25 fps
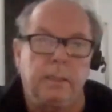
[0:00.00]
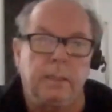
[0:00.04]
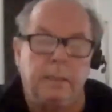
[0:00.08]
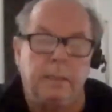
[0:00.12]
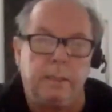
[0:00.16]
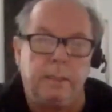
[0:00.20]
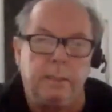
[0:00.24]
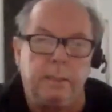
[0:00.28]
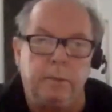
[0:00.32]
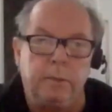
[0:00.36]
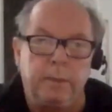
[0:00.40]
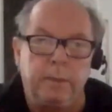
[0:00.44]

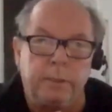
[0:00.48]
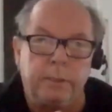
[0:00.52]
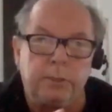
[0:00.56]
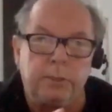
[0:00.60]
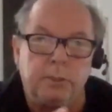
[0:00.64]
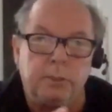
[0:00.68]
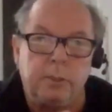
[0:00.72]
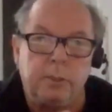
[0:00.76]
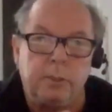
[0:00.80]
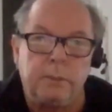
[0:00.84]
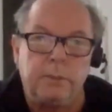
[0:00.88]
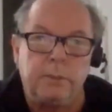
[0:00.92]
you know, in a
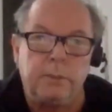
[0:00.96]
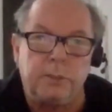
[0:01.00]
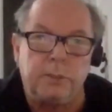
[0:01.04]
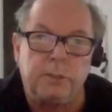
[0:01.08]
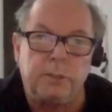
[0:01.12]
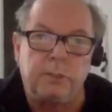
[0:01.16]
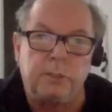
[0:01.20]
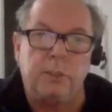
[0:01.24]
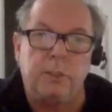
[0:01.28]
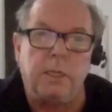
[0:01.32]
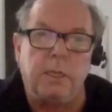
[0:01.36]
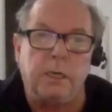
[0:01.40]
certain
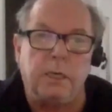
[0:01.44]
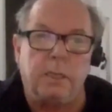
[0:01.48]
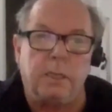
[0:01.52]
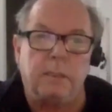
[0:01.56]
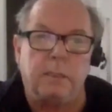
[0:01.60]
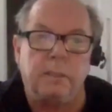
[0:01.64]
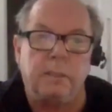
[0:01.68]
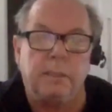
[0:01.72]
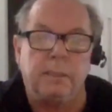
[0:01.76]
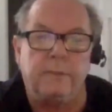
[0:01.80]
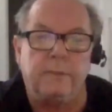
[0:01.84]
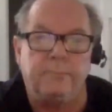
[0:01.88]
slot
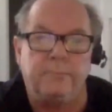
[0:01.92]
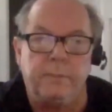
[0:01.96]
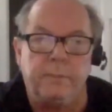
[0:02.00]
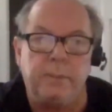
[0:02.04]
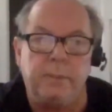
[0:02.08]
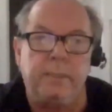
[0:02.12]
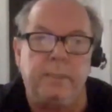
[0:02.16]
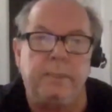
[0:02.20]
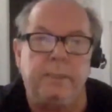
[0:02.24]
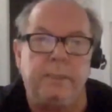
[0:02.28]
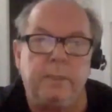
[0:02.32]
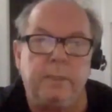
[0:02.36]
of
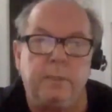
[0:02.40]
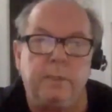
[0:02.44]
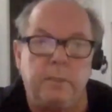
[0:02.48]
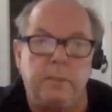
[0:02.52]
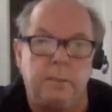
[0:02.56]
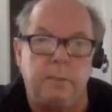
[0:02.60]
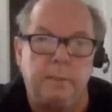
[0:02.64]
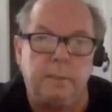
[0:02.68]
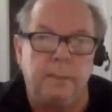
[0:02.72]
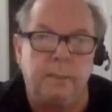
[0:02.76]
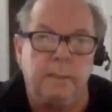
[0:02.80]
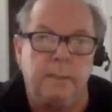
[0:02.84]

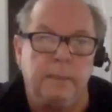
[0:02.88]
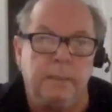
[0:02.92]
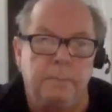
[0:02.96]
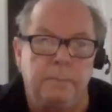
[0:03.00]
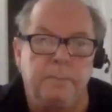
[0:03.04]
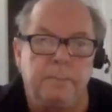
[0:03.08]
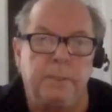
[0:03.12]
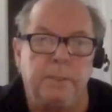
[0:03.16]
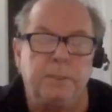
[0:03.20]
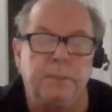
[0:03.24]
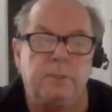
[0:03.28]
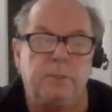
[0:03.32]
political
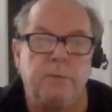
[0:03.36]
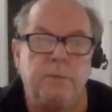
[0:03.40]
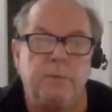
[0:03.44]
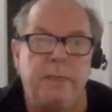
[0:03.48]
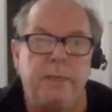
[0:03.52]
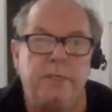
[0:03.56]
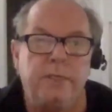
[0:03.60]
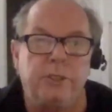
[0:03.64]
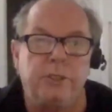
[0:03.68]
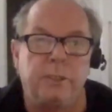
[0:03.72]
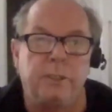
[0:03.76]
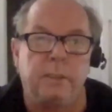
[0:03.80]

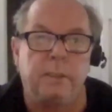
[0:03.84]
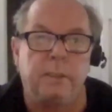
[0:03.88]
persuasion,